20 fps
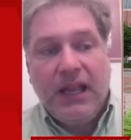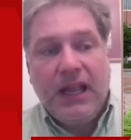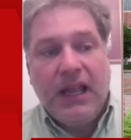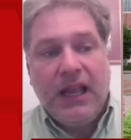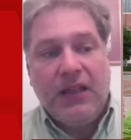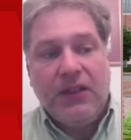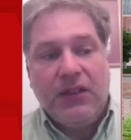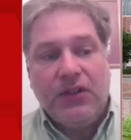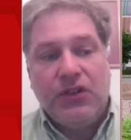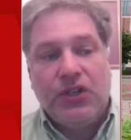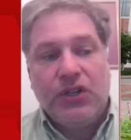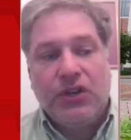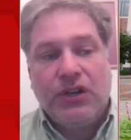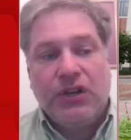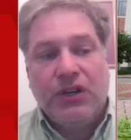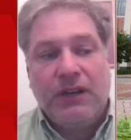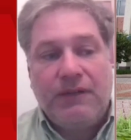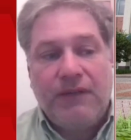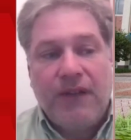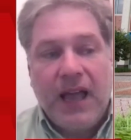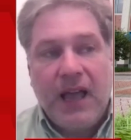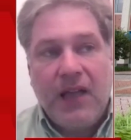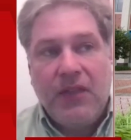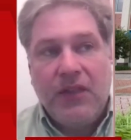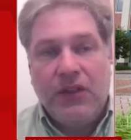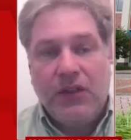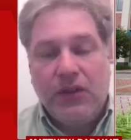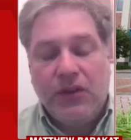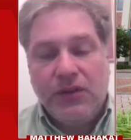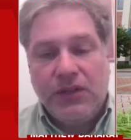And the jury found
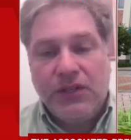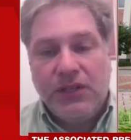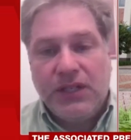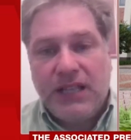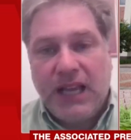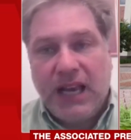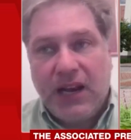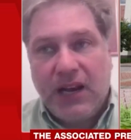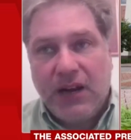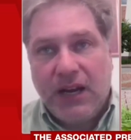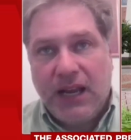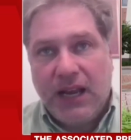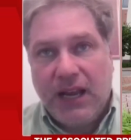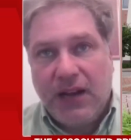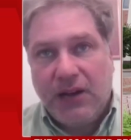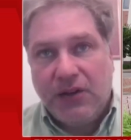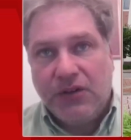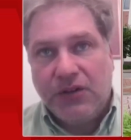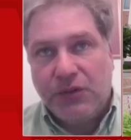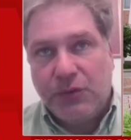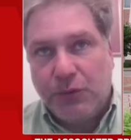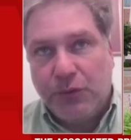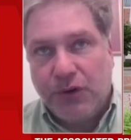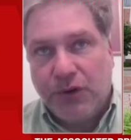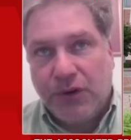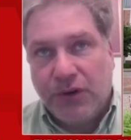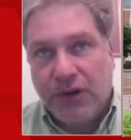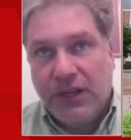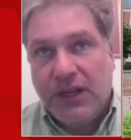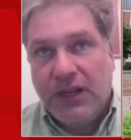that those interrogators
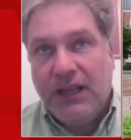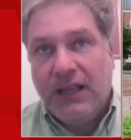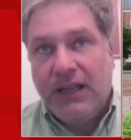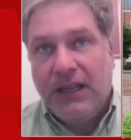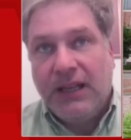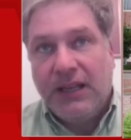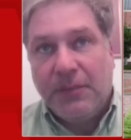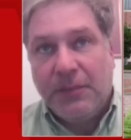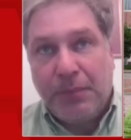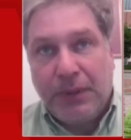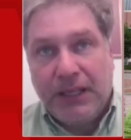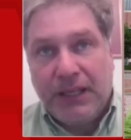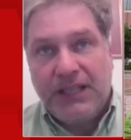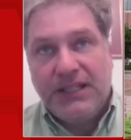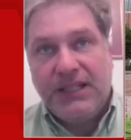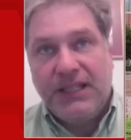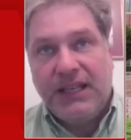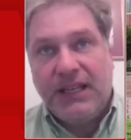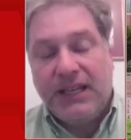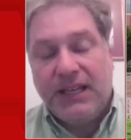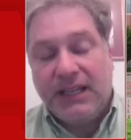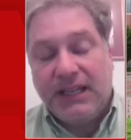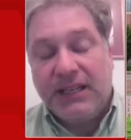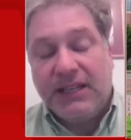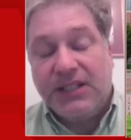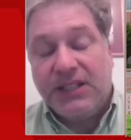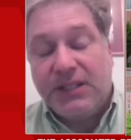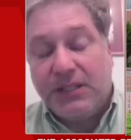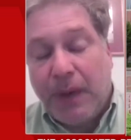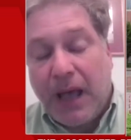were complicit and
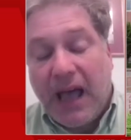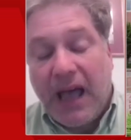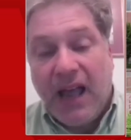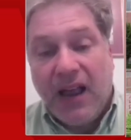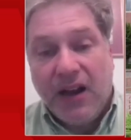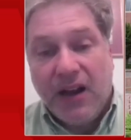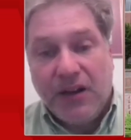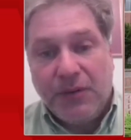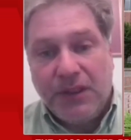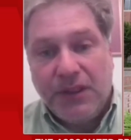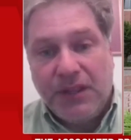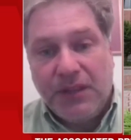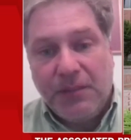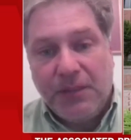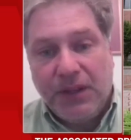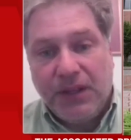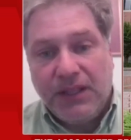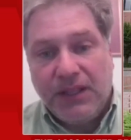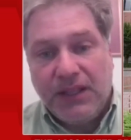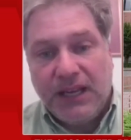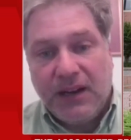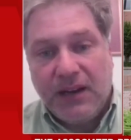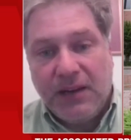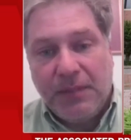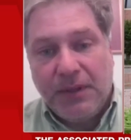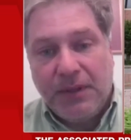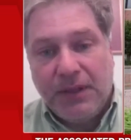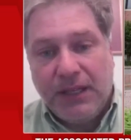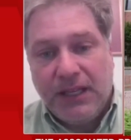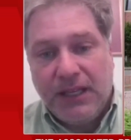conspired with the military
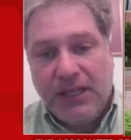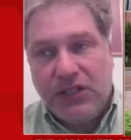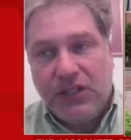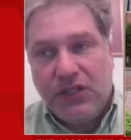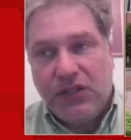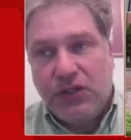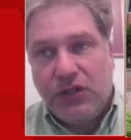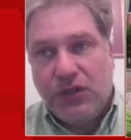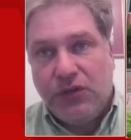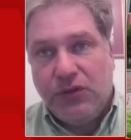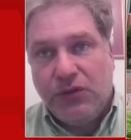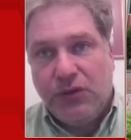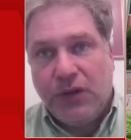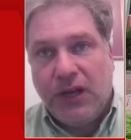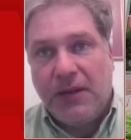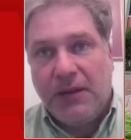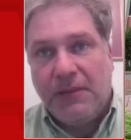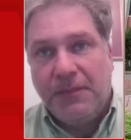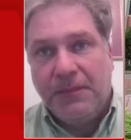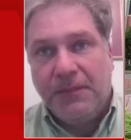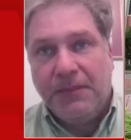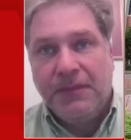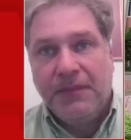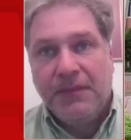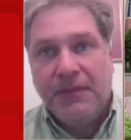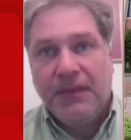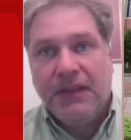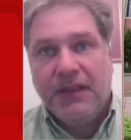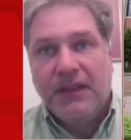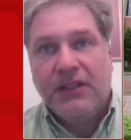police to
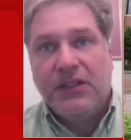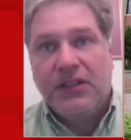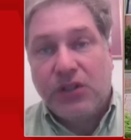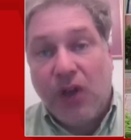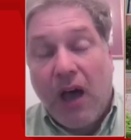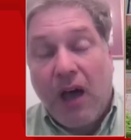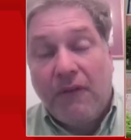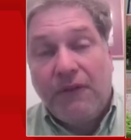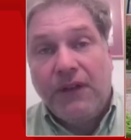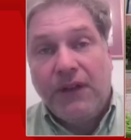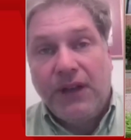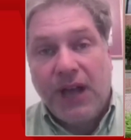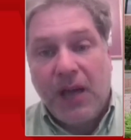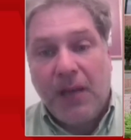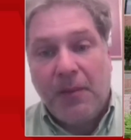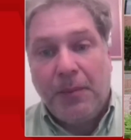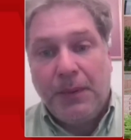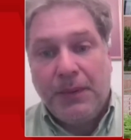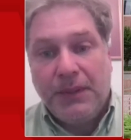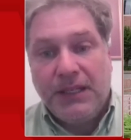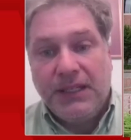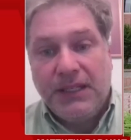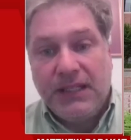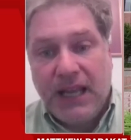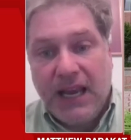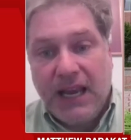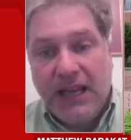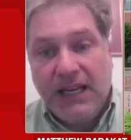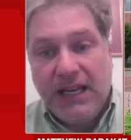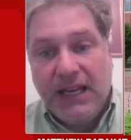soften up
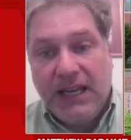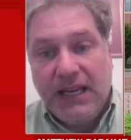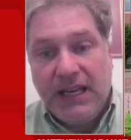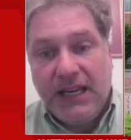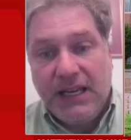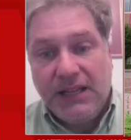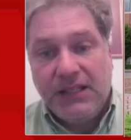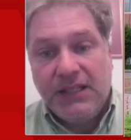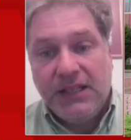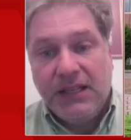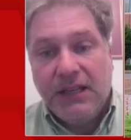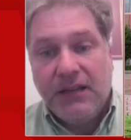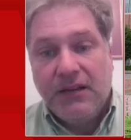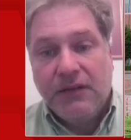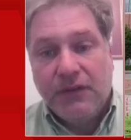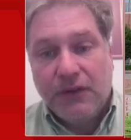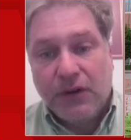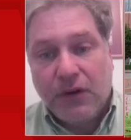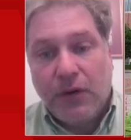detainees for